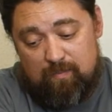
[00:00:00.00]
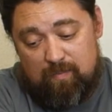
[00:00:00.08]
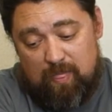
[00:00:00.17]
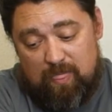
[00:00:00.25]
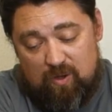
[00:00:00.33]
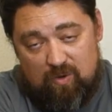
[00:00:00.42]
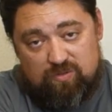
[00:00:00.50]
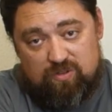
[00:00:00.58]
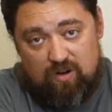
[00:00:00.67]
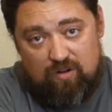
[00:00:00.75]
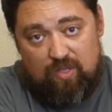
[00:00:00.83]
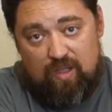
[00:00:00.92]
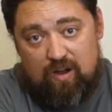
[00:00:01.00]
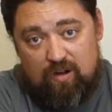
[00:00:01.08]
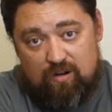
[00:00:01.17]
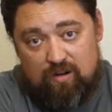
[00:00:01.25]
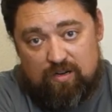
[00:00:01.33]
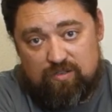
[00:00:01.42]
Those are
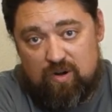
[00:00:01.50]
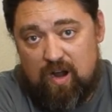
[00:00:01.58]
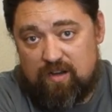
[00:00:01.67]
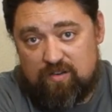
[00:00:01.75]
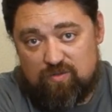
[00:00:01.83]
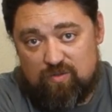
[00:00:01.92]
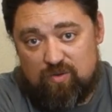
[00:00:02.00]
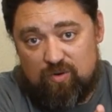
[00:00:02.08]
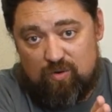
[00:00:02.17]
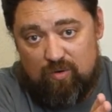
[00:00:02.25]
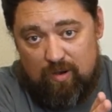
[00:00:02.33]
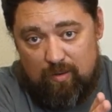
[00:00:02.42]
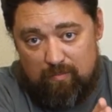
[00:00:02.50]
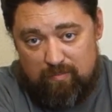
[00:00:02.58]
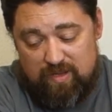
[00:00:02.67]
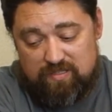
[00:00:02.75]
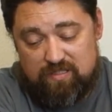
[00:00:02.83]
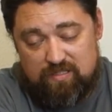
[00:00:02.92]
their tried and true
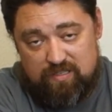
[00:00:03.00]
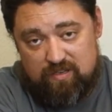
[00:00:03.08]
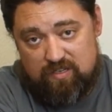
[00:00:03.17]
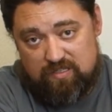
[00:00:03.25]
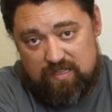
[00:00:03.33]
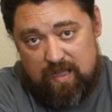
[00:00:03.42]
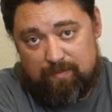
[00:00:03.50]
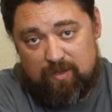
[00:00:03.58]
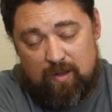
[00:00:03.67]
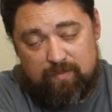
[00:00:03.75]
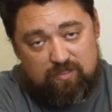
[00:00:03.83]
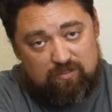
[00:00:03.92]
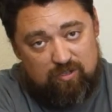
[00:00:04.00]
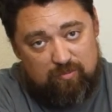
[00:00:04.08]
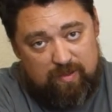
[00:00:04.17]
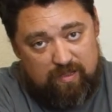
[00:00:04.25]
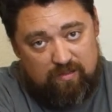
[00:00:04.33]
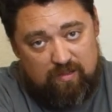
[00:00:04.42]
business series laptops. They're a little
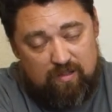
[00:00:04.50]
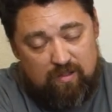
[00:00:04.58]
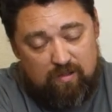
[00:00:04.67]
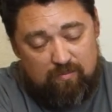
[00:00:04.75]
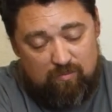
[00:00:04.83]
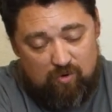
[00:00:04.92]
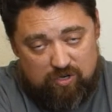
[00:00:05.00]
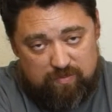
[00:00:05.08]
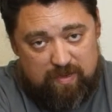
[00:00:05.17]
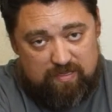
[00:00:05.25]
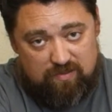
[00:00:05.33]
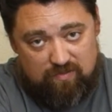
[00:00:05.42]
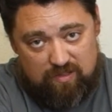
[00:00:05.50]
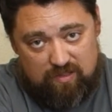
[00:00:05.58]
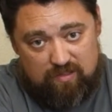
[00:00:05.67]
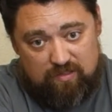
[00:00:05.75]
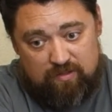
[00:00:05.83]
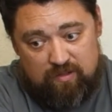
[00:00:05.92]
bit more expensive
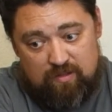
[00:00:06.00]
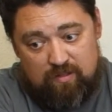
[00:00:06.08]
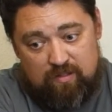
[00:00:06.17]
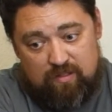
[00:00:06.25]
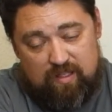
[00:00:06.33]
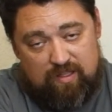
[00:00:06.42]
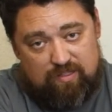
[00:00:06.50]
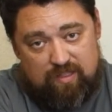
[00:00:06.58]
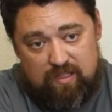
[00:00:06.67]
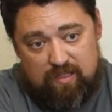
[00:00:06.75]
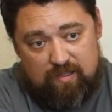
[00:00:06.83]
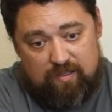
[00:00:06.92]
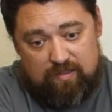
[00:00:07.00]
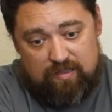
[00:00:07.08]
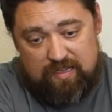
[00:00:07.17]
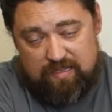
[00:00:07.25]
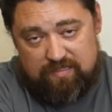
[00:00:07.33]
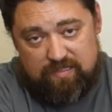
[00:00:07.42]
than like the
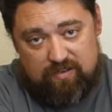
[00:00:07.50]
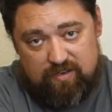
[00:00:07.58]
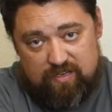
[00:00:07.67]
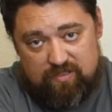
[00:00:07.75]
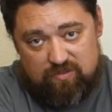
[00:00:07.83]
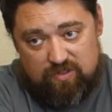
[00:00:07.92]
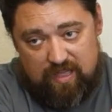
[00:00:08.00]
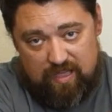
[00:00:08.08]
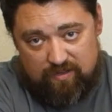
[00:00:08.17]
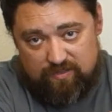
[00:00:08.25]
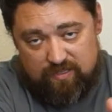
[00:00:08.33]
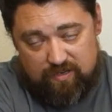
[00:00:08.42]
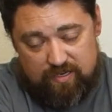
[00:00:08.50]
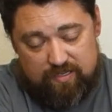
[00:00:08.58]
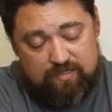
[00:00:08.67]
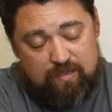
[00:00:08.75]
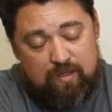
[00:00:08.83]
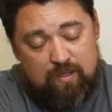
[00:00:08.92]
E series or the L series,